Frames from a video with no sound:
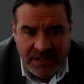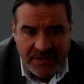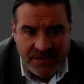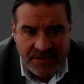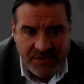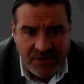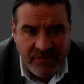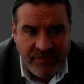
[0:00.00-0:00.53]

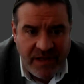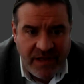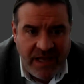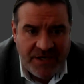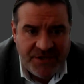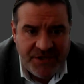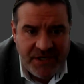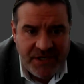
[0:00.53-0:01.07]
and
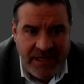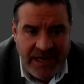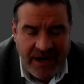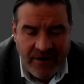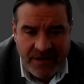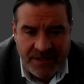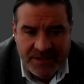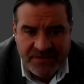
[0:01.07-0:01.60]
certification in the
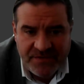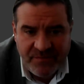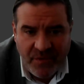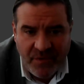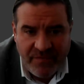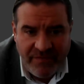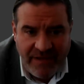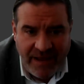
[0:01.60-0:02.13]
areas of
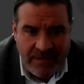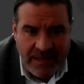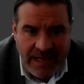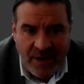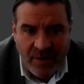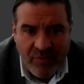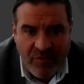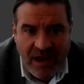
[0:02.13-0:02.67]
both family
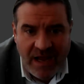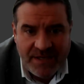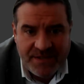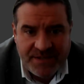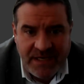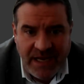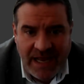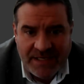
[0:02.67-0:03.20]
enterprise
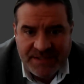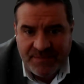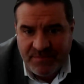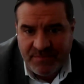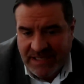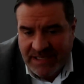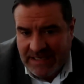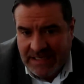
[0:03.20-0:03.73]
and exit
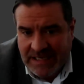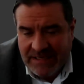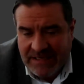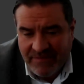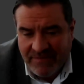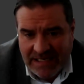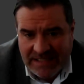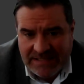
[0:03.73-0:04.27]
planning
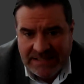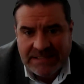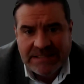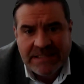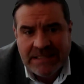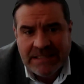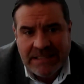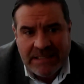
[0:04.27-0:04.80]
advising.
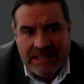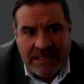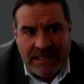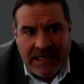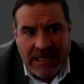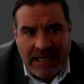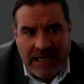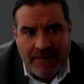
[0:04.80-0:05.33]

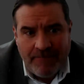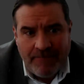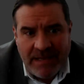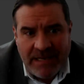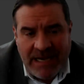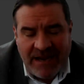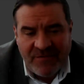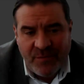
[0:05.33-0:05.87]

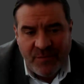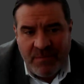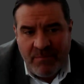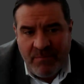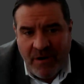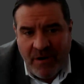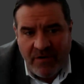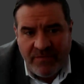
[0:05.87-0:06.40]
And after being
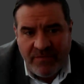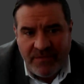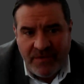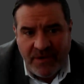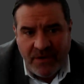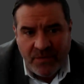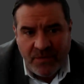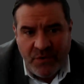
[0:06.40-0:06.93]
part of
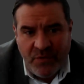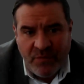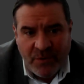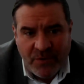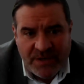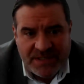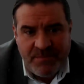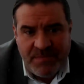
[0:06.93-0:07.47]

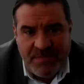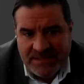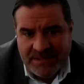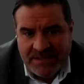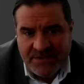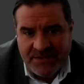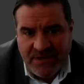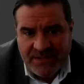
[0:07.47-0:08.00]
numerous
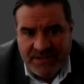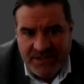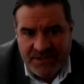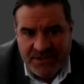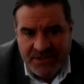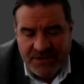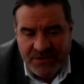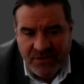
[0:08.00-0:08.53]
business
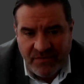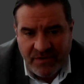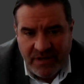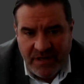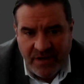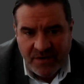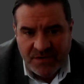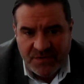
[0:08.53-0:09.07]
transitions over the
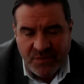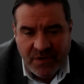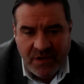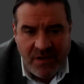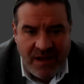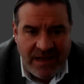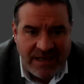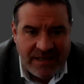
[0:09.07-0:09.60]
years with
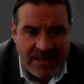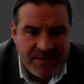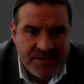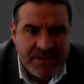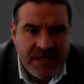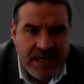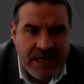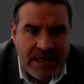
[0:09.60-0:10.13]

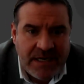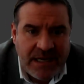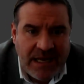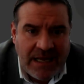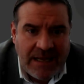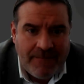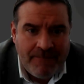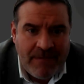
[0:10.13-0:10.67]
clients,
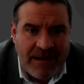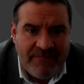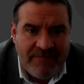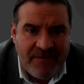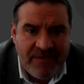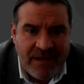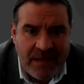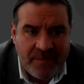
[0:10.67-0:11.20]
I've
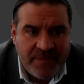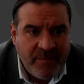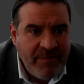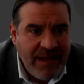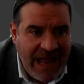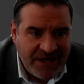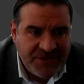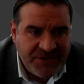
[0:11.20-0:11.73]
developed a
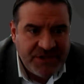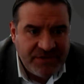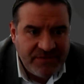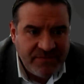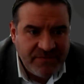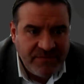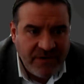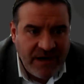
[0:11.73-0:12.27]

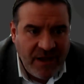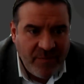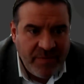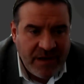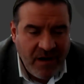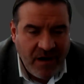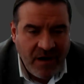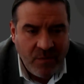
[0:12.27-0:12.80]
passion for
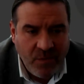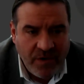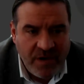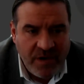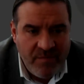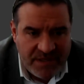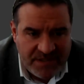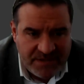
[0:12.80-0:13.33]
helping
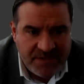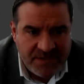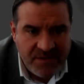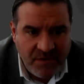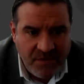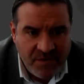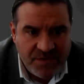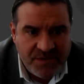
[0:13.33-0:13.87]
hardworking business
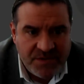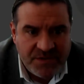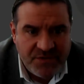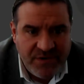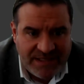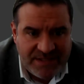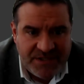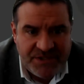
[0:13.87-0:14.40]
owners
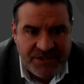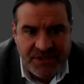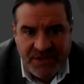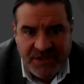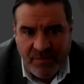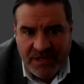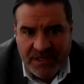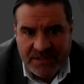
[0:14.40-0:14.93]
transition
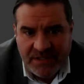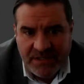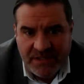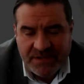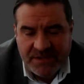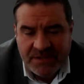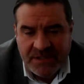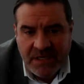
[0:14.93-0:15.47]
their
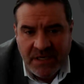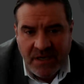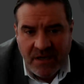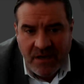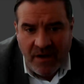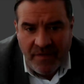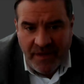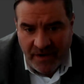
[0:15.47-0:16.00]
business
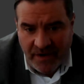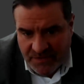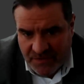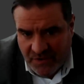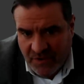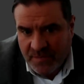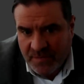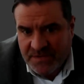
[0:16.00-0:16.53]
on their
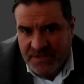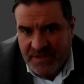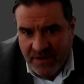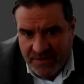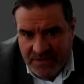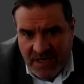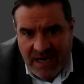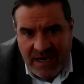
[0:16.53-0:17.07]
terms,
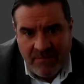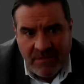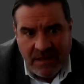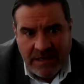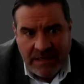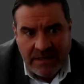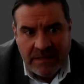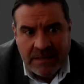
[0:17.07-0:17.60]
their
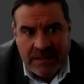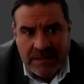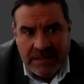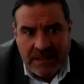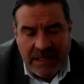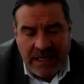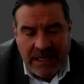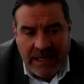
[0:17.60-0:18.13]
timeline,
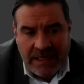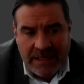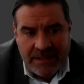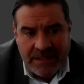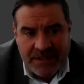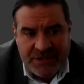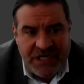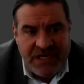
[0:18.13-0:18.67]

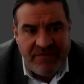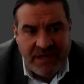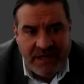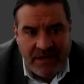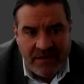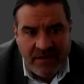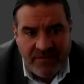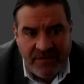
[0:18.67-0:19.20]
and
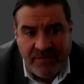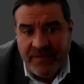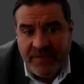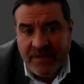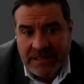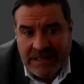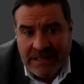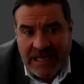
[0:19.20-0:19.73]
achieving a
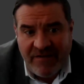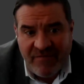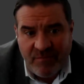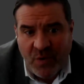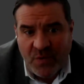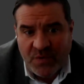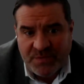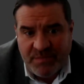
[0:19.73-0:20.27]
fulfilling life
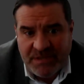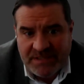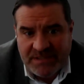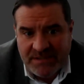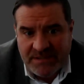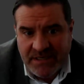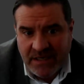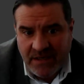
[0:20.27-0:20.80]

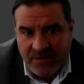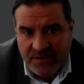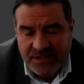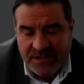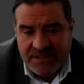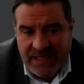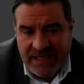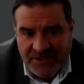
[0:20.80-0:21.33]
post-business sale or
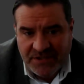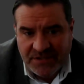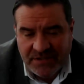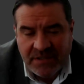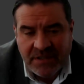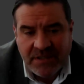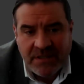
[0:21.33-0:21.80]
succession.